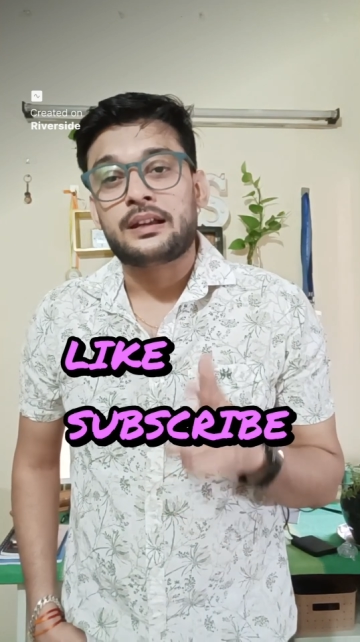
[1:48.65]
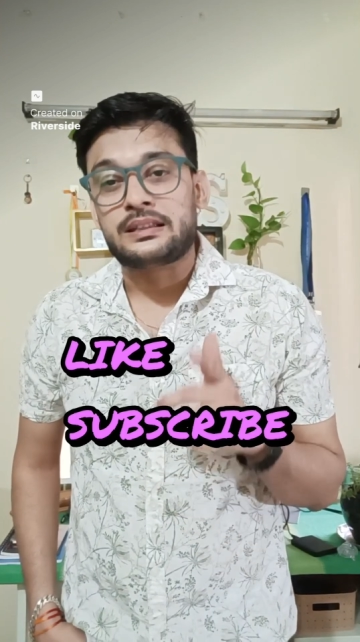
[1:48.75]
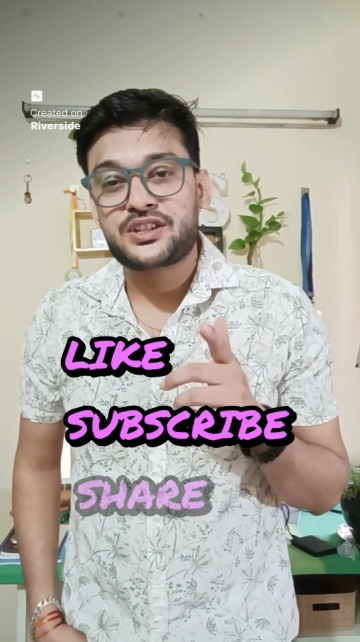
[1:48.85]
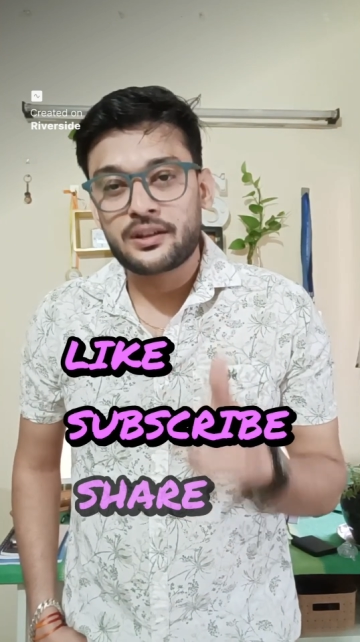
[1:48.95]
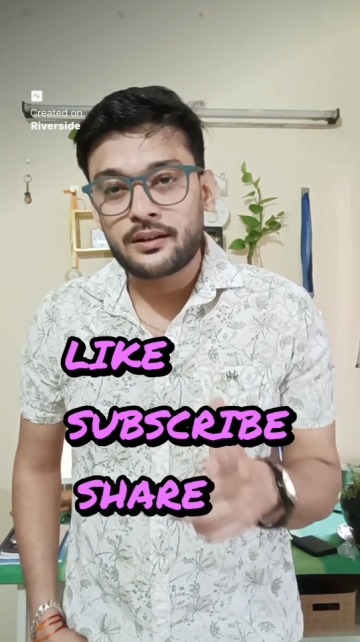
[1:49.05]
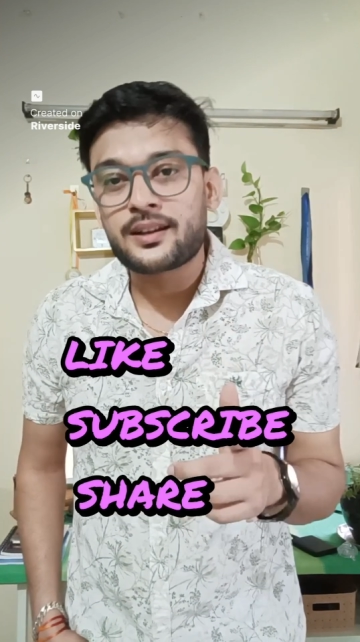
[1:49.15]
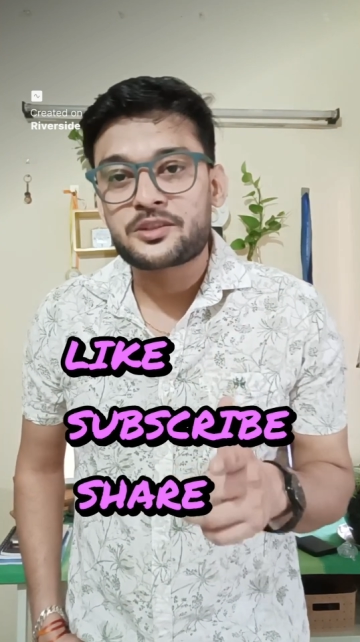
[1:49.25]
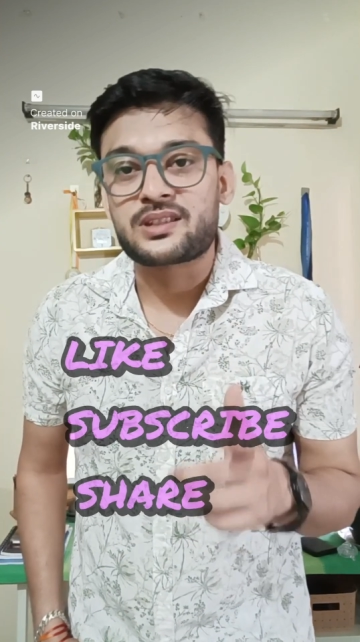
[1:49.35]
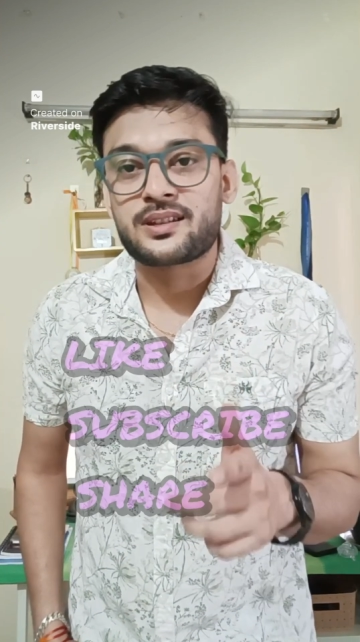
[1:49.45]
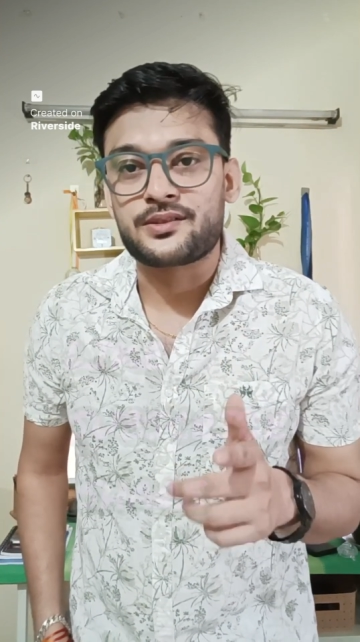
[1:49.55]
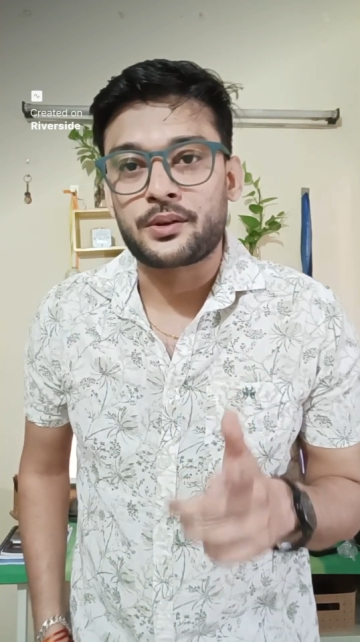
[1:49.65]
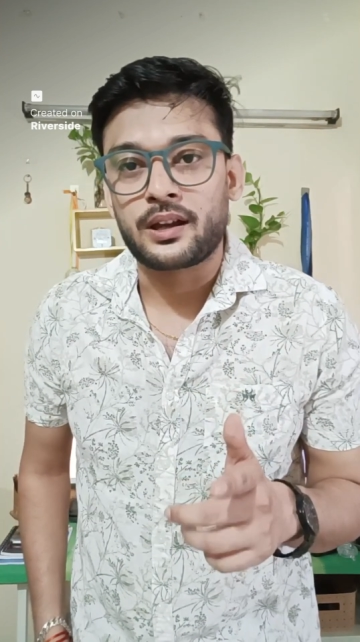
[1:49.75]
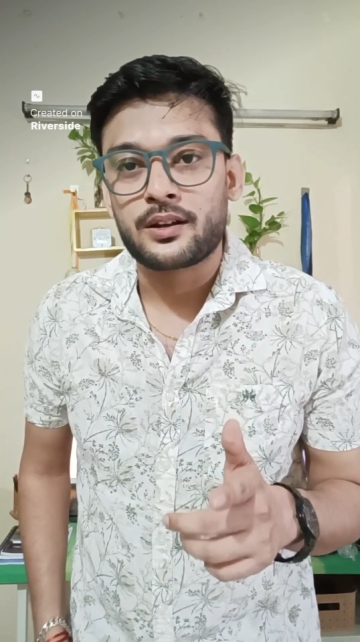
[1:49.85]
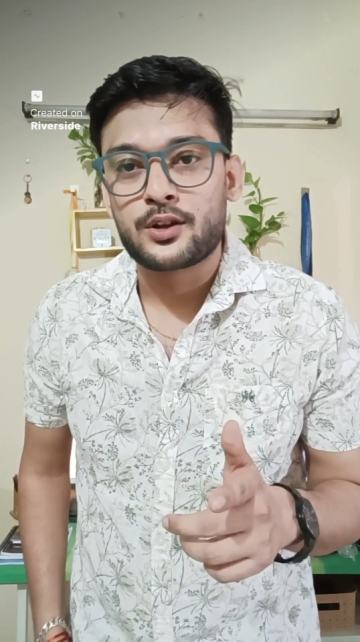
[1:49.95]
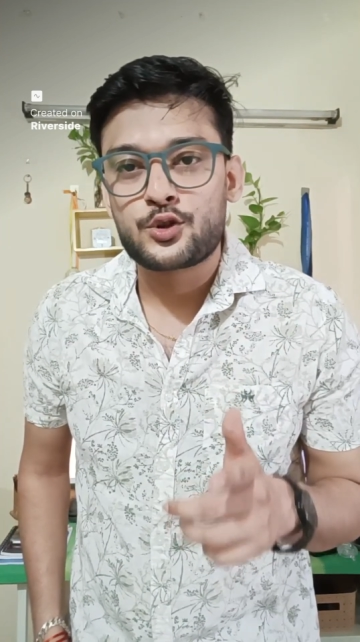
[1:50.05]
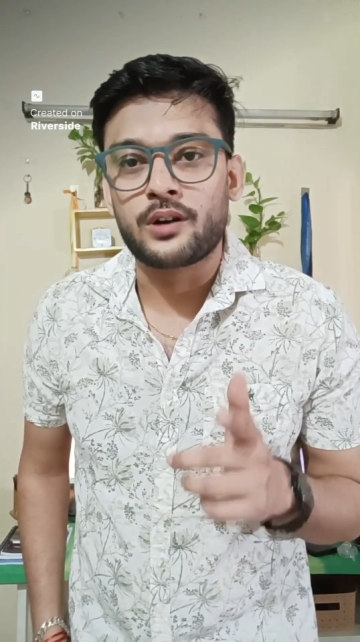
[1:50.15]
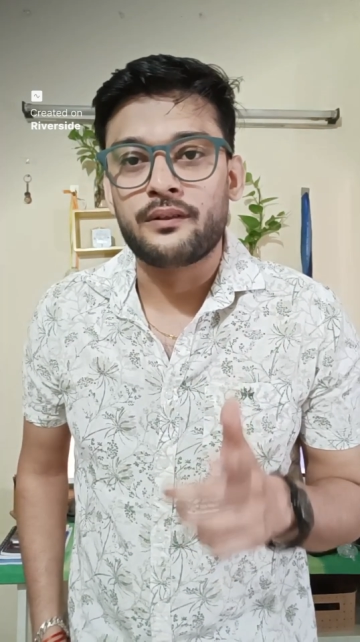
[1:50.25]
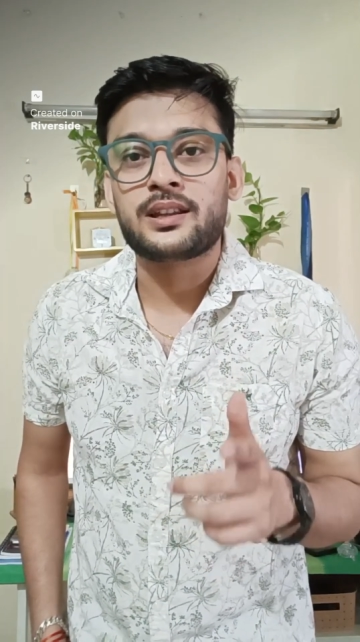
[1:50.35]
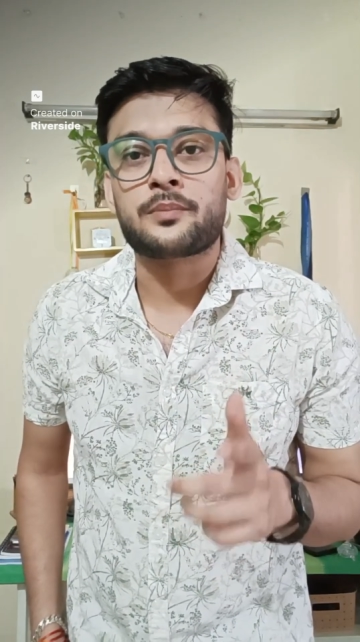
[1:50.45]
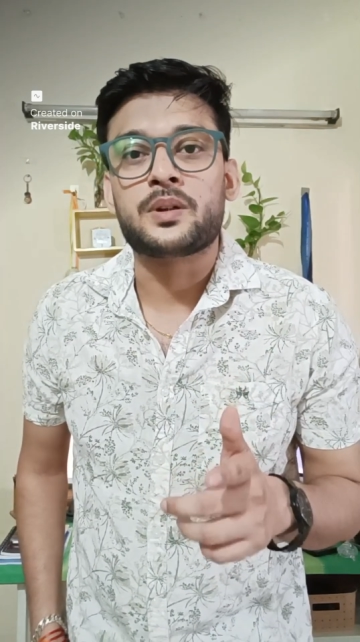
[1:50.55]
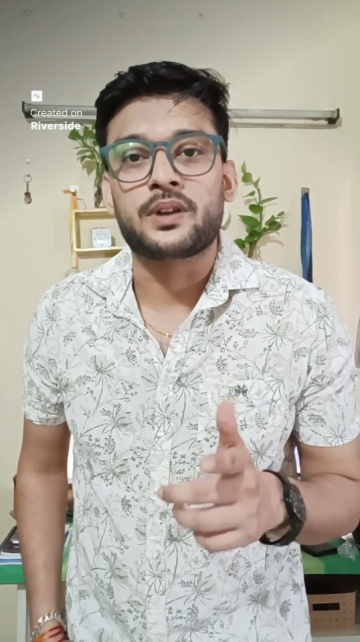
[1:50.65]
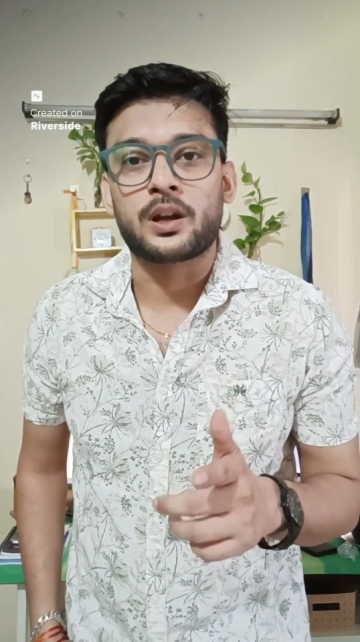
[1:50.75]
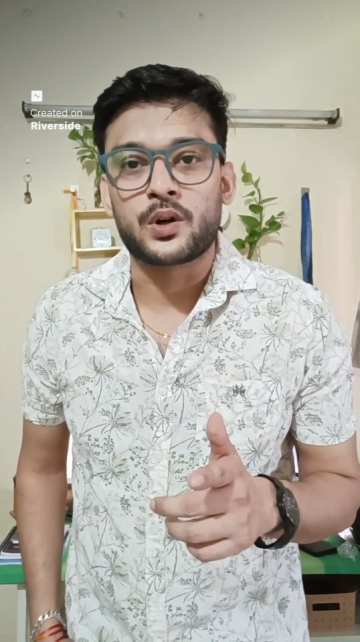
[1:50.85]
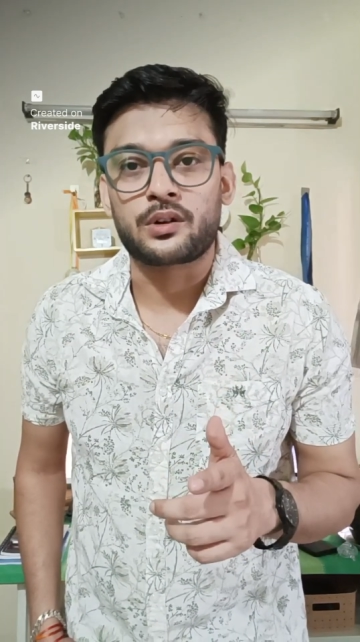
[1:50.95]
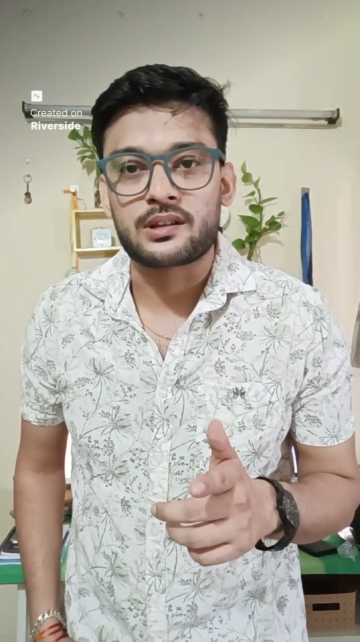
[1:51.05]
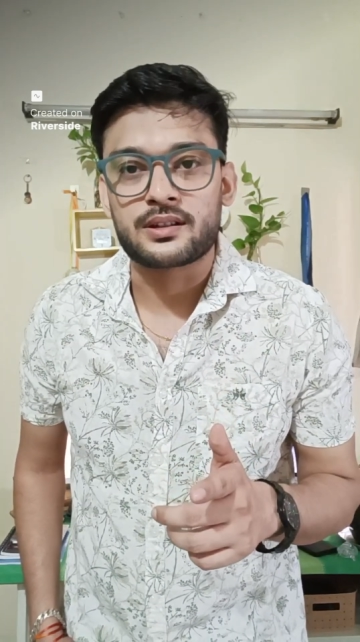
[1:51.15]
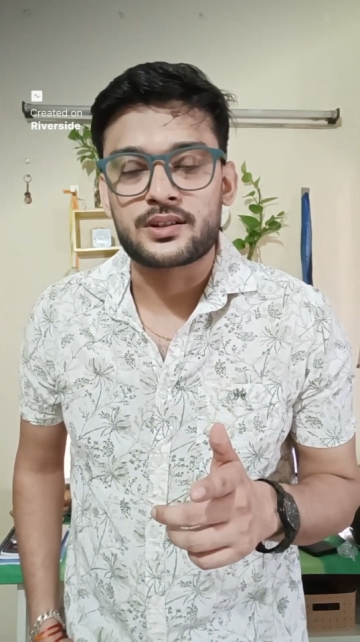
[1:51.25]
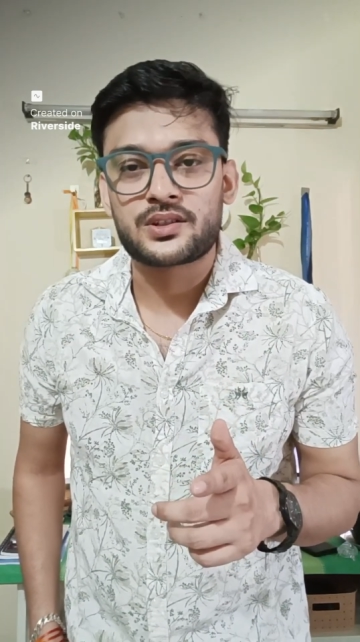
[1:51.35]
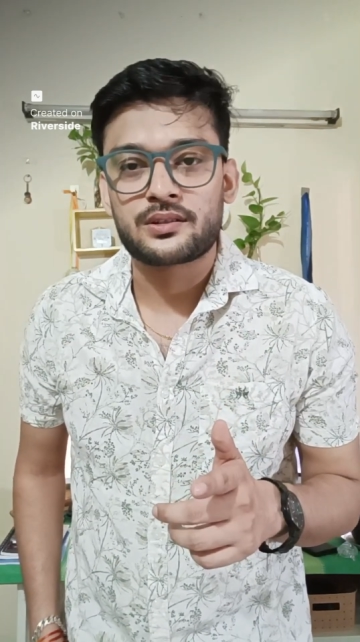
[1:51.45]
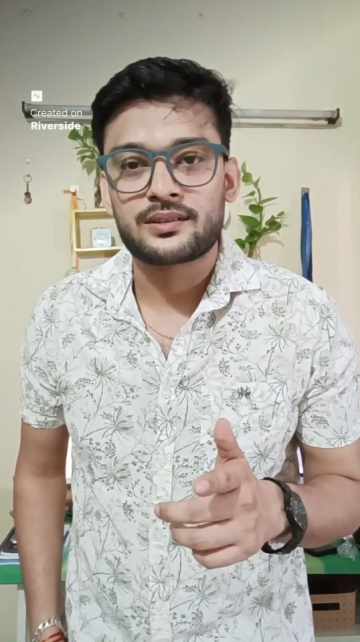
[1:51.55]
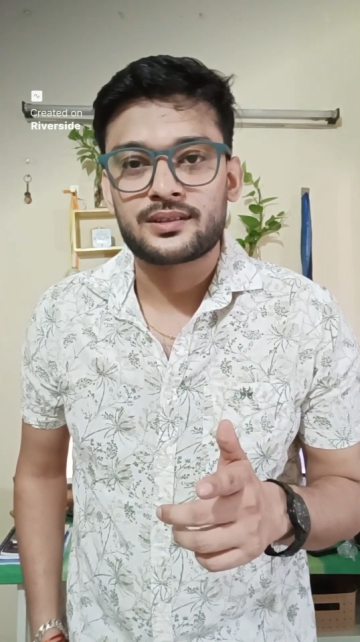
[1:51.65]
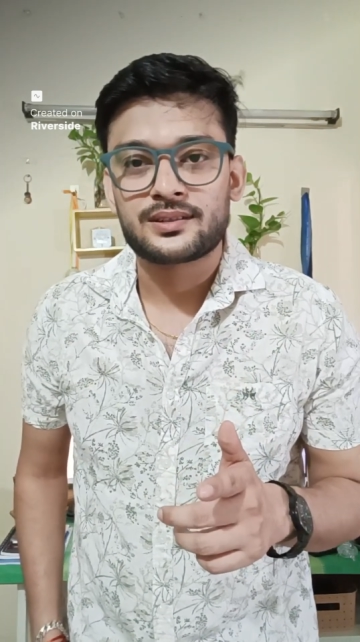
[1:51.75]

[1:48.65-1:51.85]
and share as much as you can to aware the people about research.